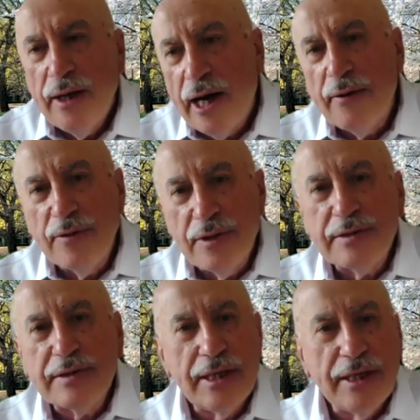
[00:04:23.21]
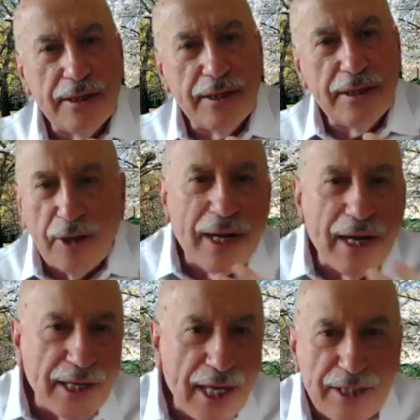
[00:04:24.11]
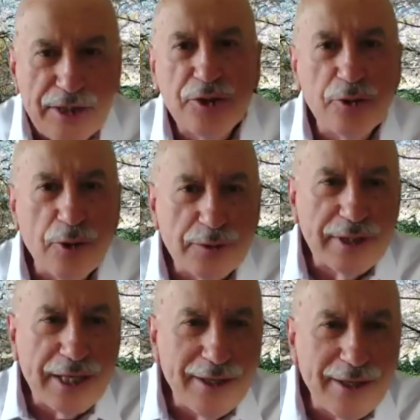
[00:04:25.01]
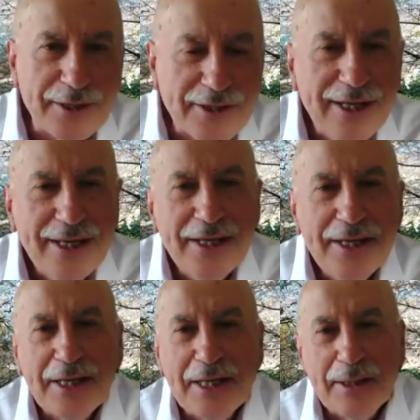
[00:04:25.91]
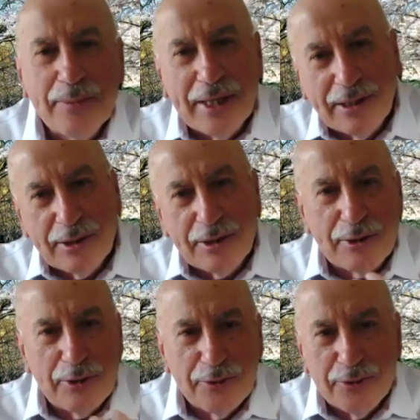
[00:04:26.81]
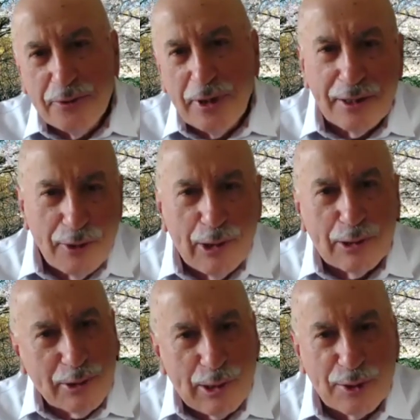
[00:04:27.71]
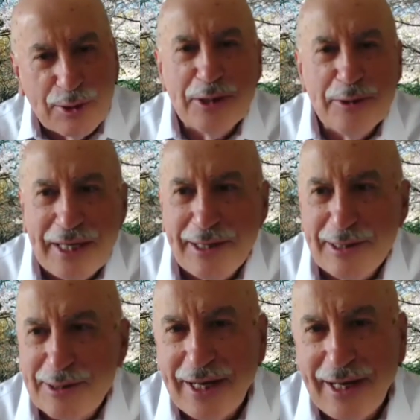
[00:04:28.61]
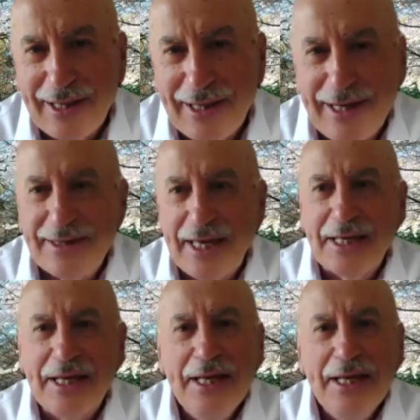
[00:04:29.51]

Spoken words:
Obviously, you know, my age shows here, but you are all close to me as well, I think.